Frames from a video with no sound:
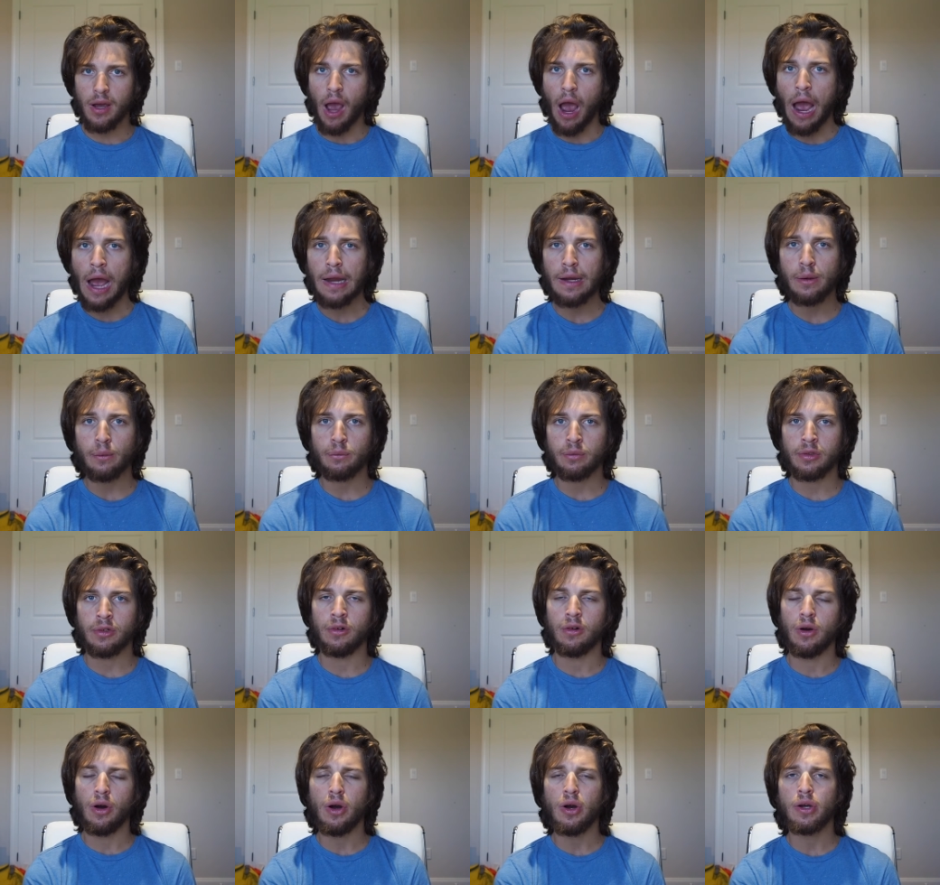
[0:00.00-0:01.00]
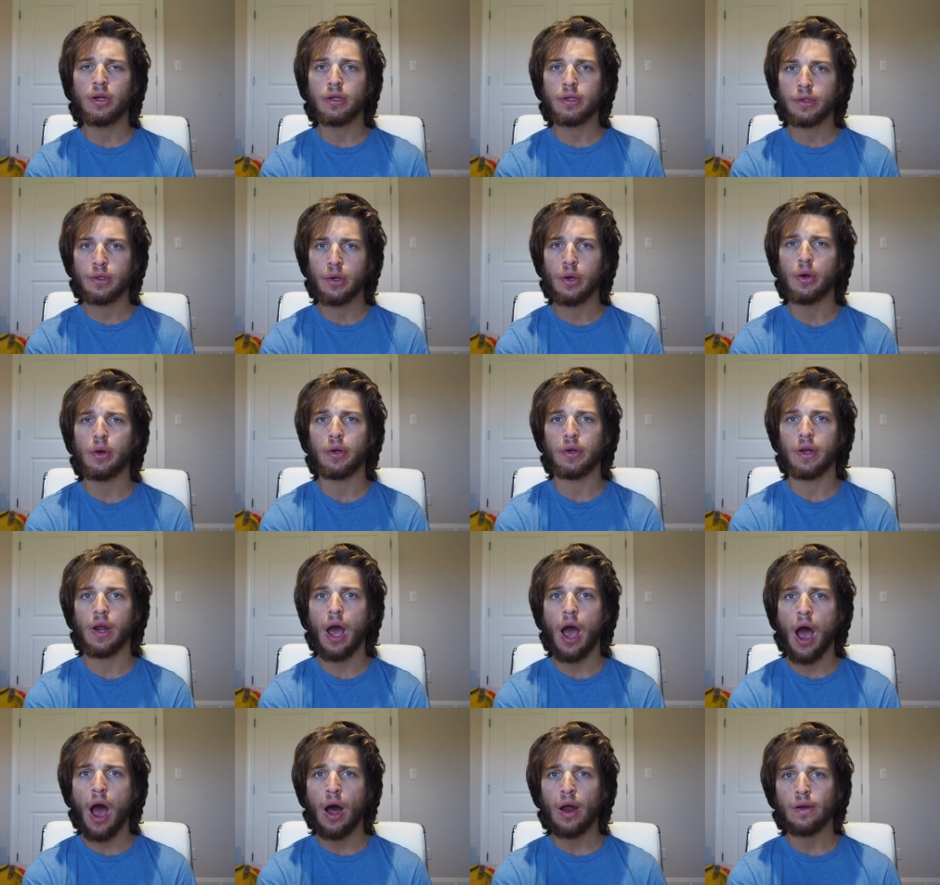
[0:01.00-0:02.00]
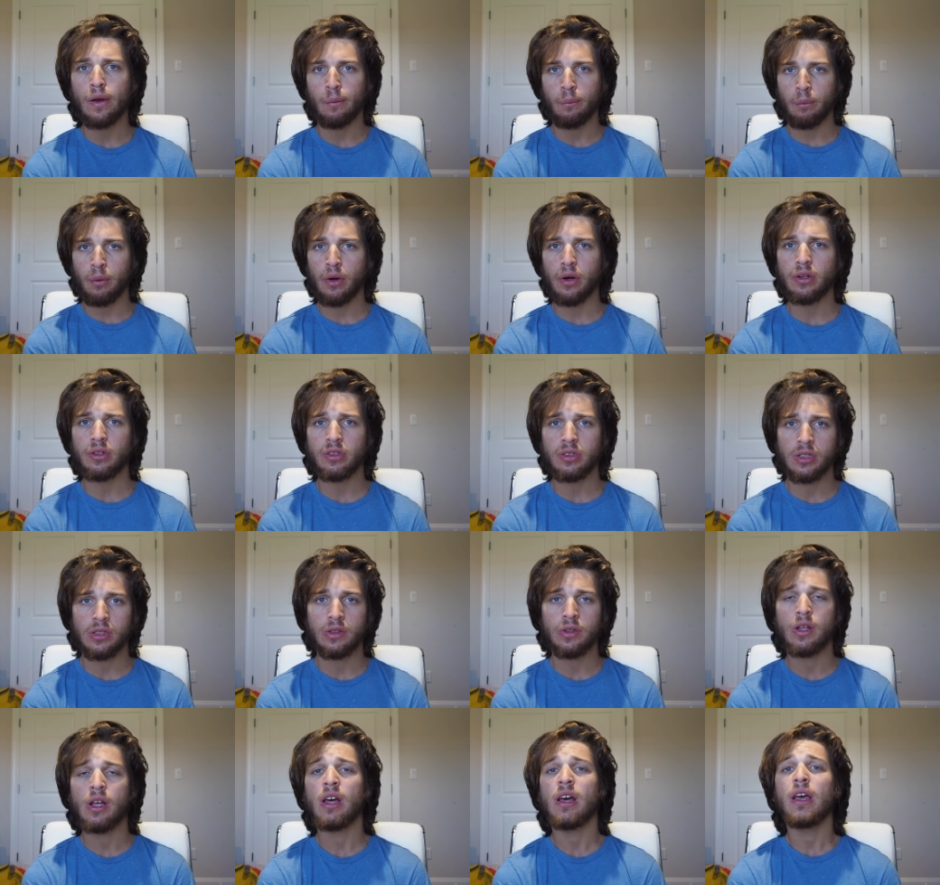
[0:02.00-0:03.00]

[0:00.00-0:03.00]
items look good on a person,